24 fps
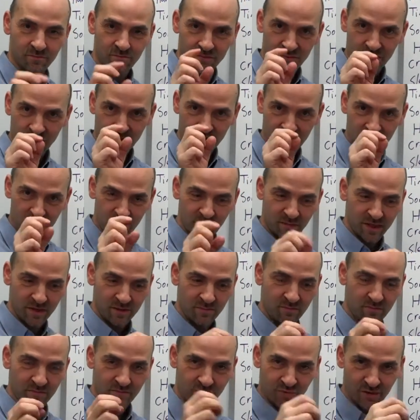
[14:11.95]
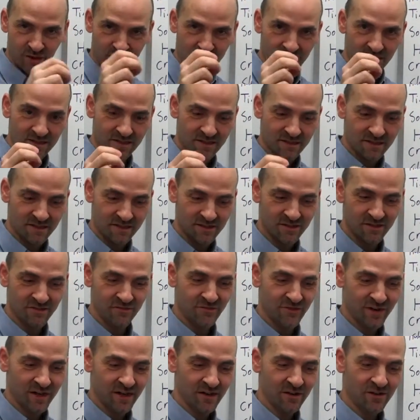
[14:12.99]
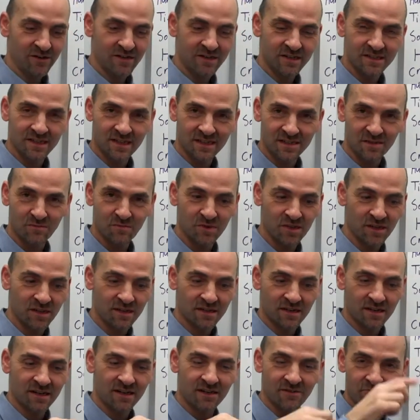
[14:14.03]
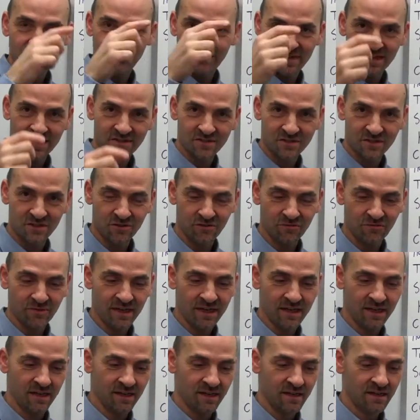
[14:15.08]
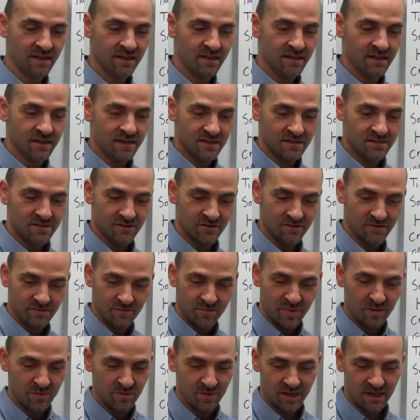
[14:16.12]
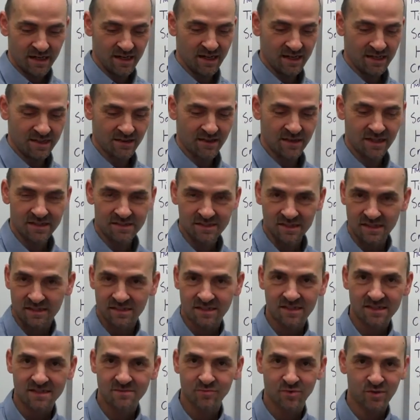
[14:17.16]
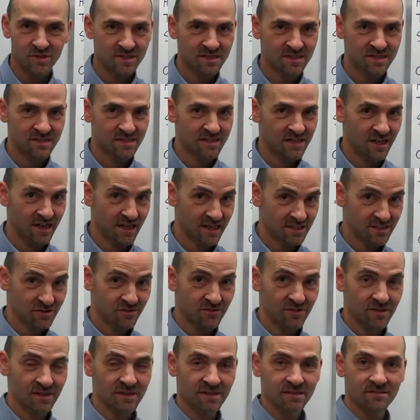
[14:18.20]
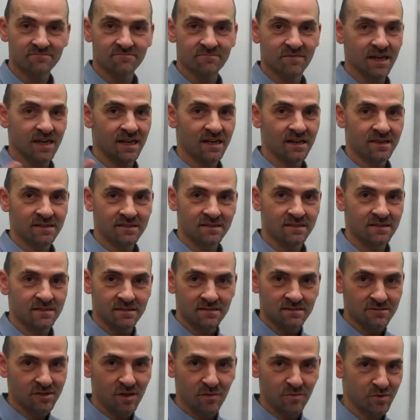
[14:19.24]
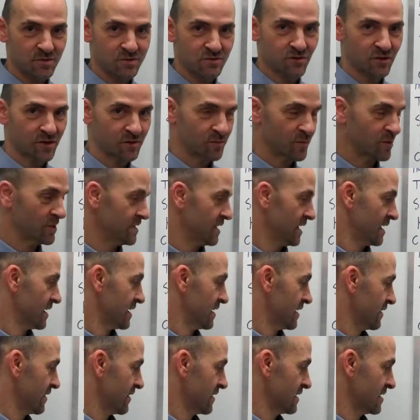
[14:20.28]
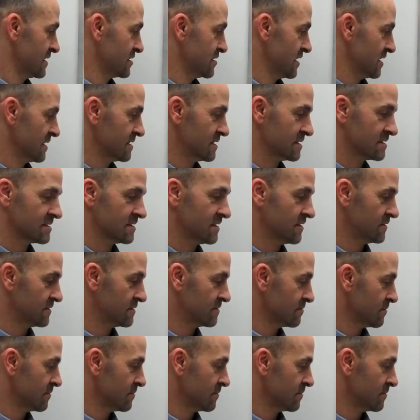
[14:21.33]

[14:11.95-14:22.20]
do a little pin prick on the finger, and you take the blood, and it gives you a reading. So if people can get things like this, Precision Extra at Shoppers Drug Mart, that kind of thing, to check this out.